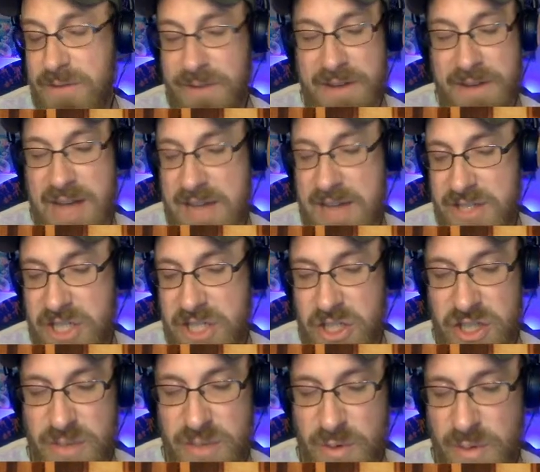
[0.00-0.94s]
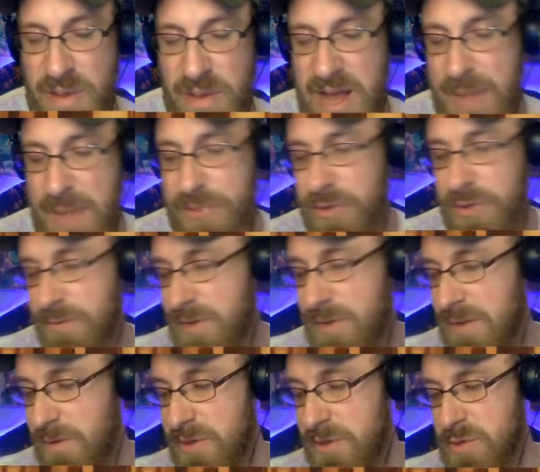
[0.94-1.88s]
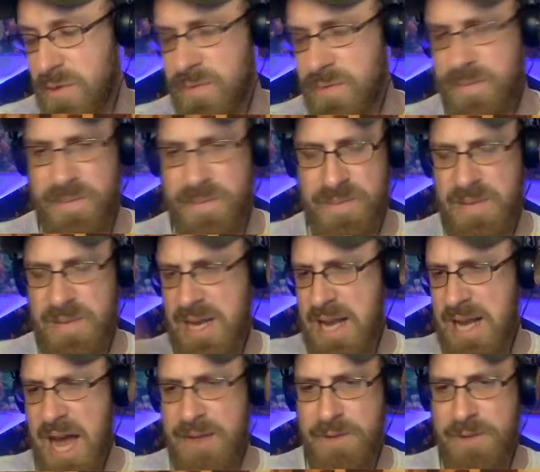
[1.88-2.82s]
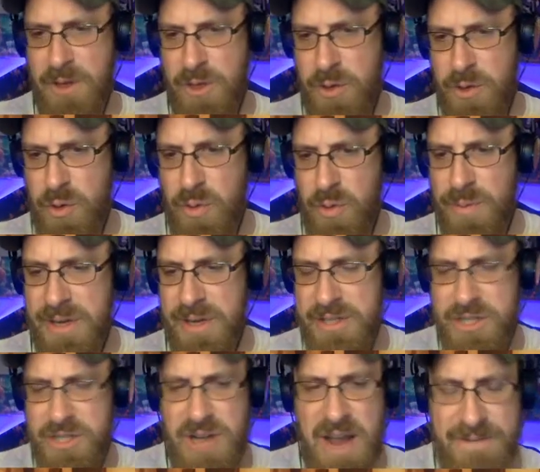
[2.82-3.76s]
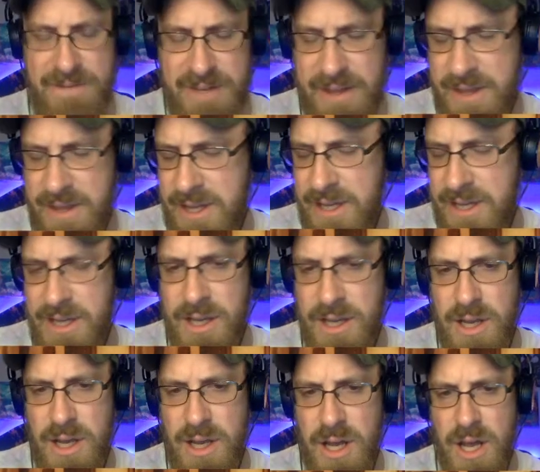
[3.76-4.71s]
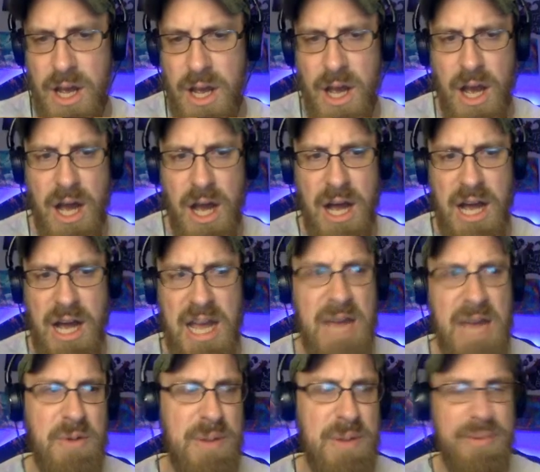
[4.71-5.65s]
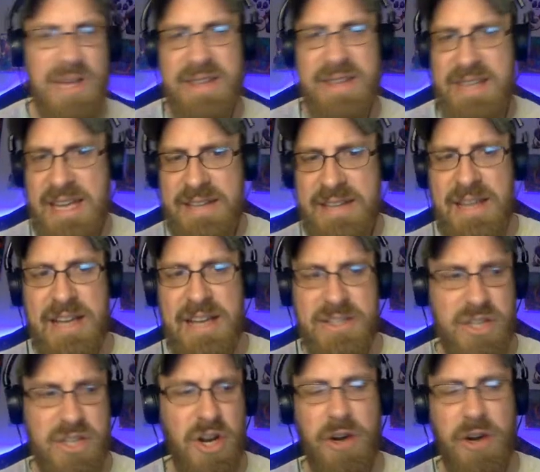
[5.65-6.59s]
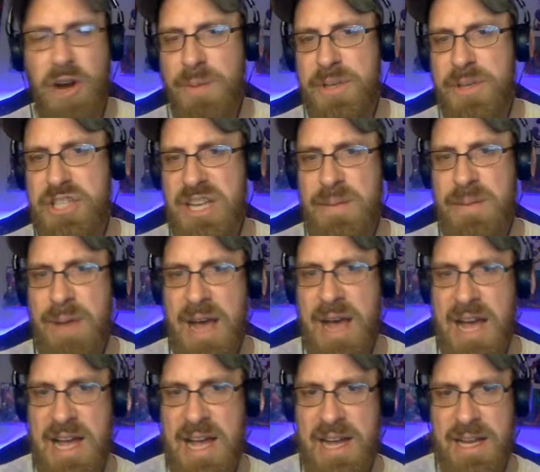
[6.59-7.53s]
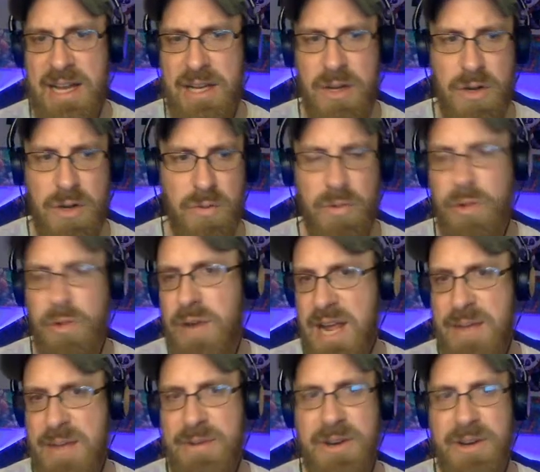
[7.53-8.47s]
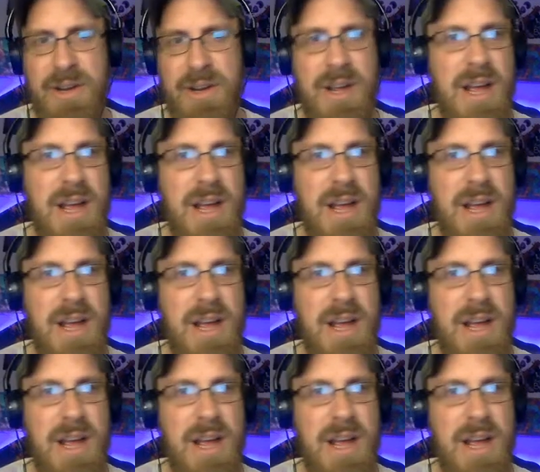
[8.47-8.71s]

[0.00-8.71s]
Fantastic YouTuber, one of my absolute favorites, sort of godfather of the whole minis crafting thing. And we played the Index card RPG by Runehammer.